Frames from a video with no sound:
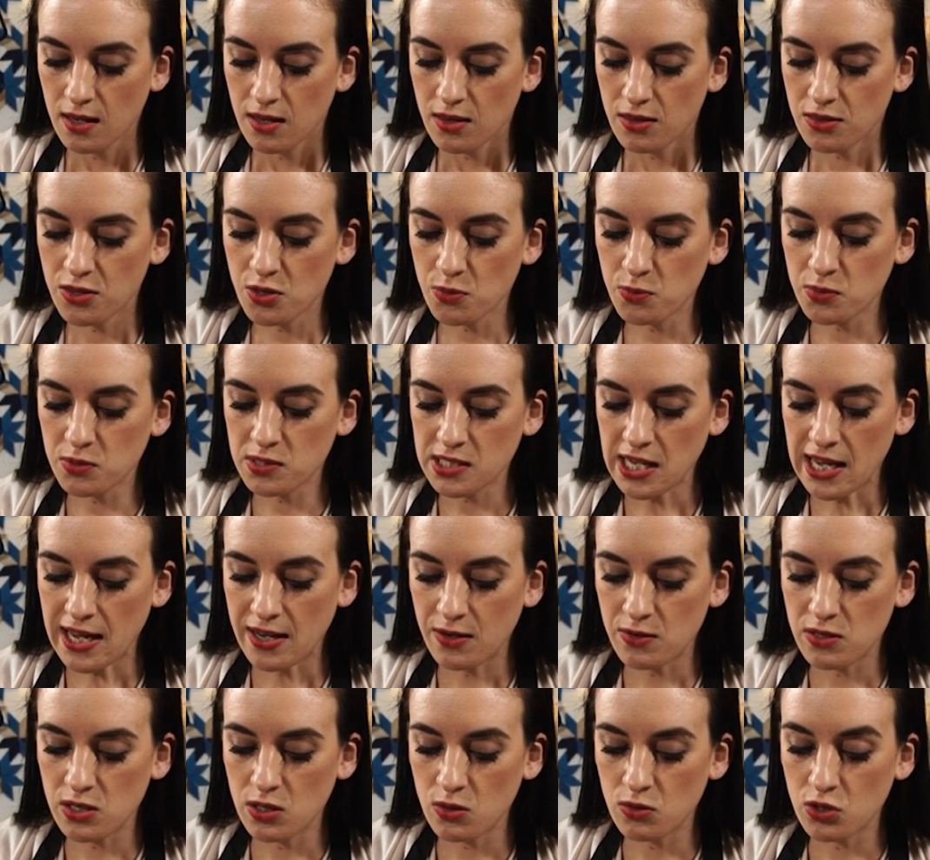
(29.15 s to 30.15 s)
that will
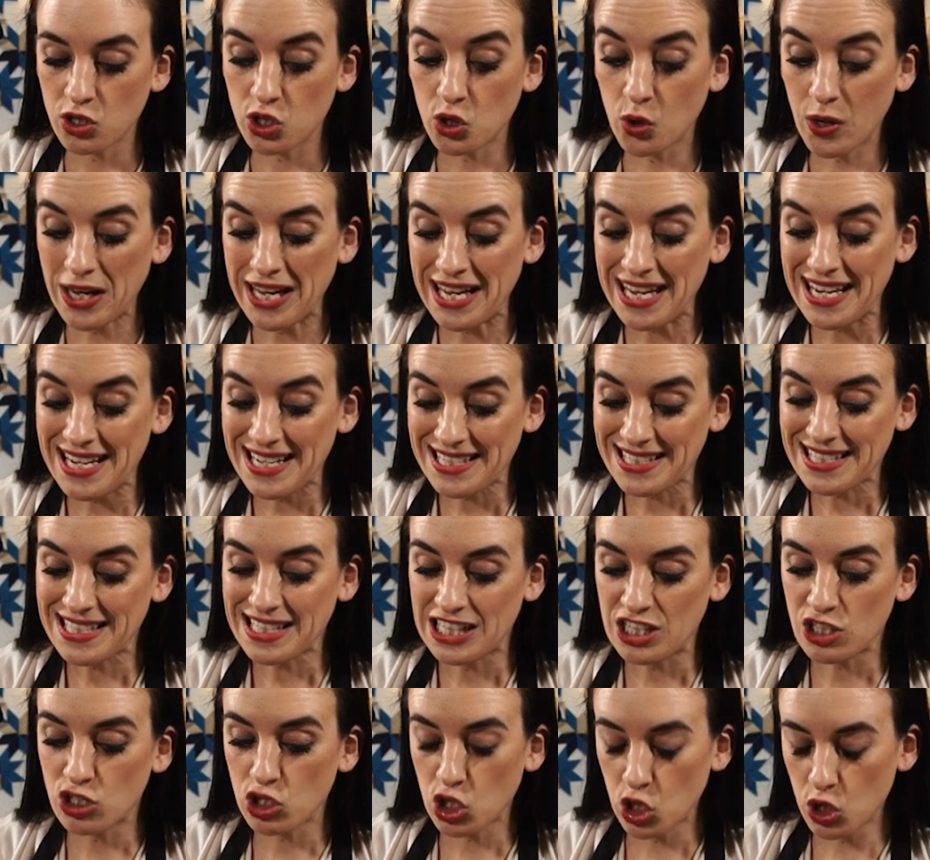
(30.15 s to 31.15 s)
tell you that you're heating
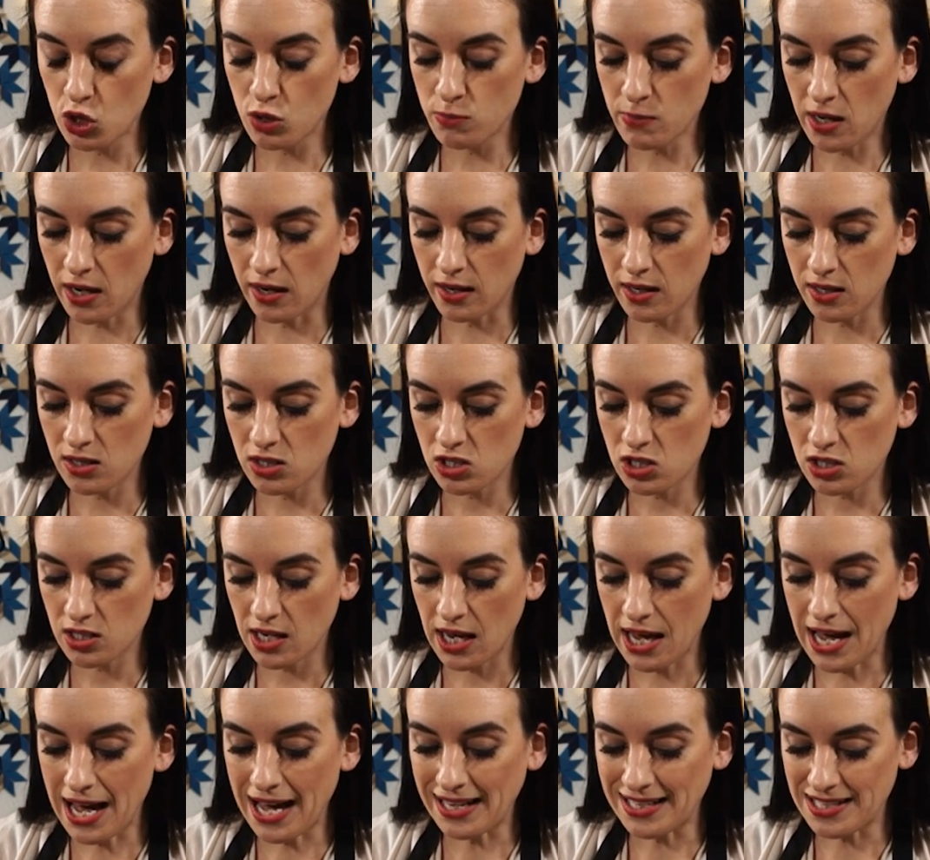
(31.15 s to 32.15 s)
it too much
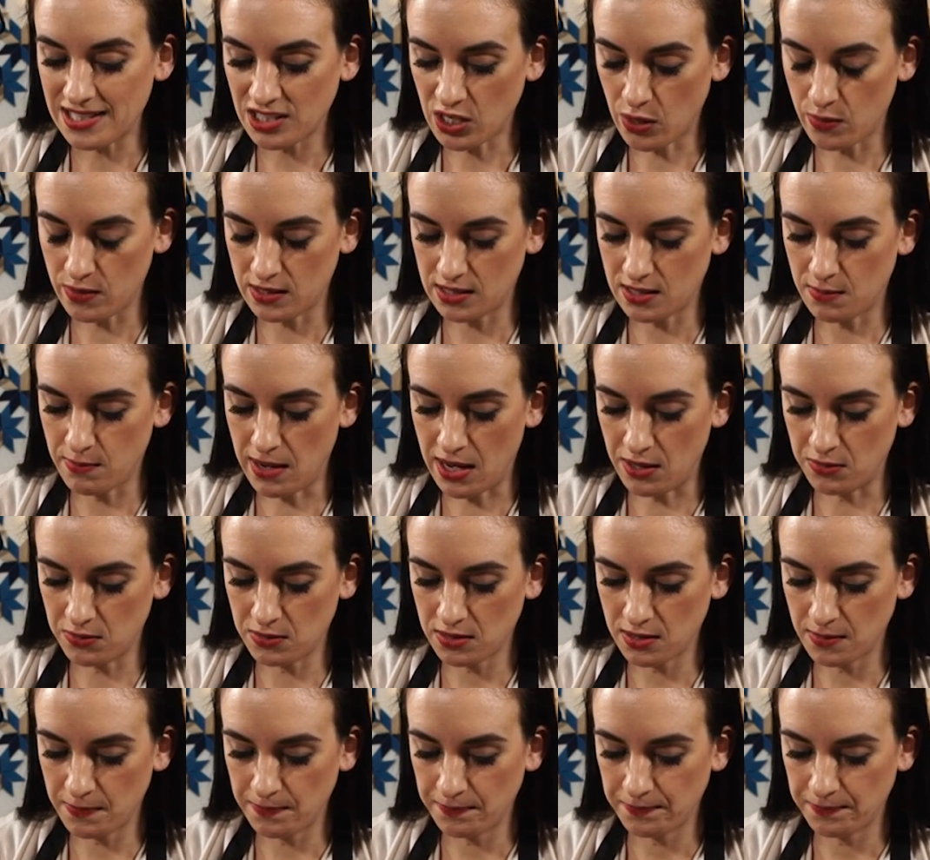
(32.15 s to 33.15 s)
and it's going to melt.